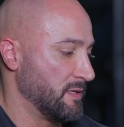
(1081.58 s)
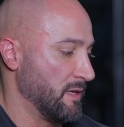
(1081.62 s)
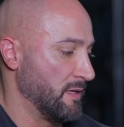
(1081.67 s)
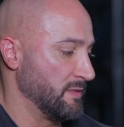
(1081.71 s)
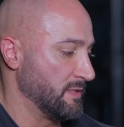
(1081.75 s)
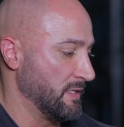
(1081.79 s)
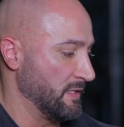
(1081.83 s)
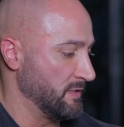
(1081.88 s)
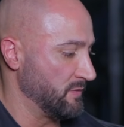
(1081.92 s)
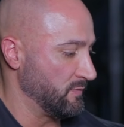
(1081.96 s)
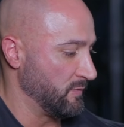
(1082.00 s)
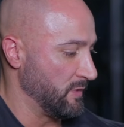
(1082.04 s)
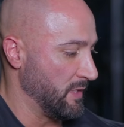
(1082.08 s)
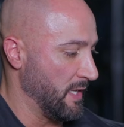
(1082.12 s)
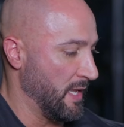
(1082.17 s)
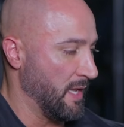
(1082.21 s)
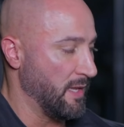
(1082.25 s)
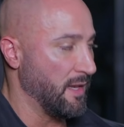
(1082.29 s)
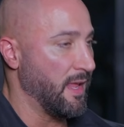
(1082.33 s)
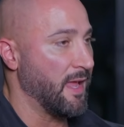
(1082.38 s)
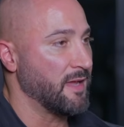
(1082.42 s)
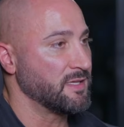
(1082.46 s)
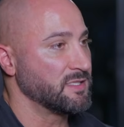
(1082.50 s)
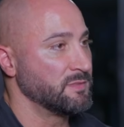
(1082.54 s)
contest we
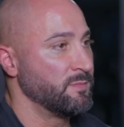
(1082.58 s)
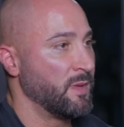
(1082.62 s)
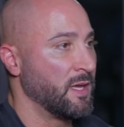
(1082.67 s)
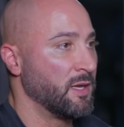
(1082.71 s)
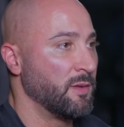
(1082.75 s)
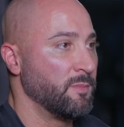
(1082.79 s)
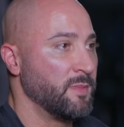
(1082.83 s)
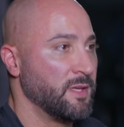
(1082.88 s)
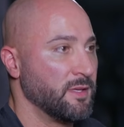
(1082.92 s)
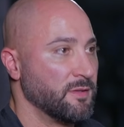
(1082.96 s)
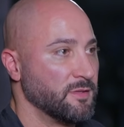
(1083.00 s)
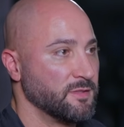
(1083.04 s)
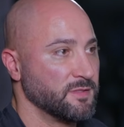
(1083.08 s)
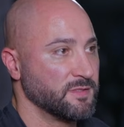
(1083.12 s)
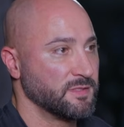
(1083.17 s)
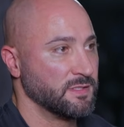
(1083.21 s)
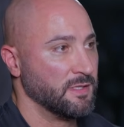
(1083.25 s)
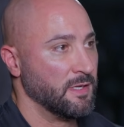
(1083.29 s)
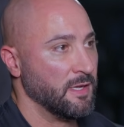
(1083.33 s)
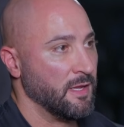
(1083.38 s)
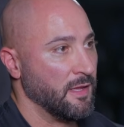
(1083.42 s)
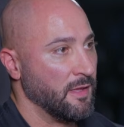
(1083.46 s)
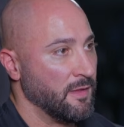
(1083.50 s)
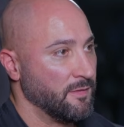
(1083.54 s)
ate X amount of meals.
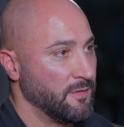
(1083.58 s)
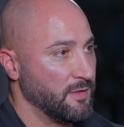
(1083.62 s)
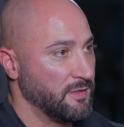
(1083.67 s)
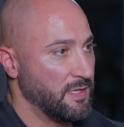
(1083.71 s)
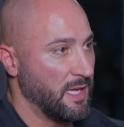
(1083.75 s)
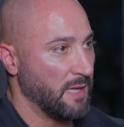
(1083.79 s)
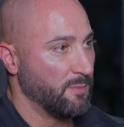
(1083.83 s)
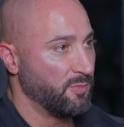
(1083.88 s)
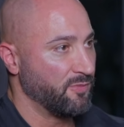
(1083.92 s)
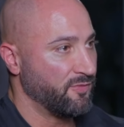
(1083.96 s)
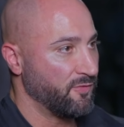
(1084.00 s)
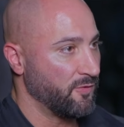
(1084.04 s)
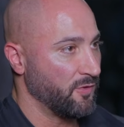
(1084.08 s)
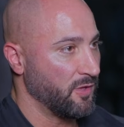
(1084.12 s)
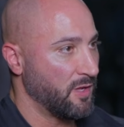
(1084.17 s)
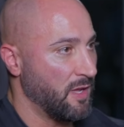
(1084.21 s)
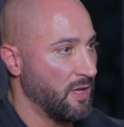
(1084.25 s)
The day before the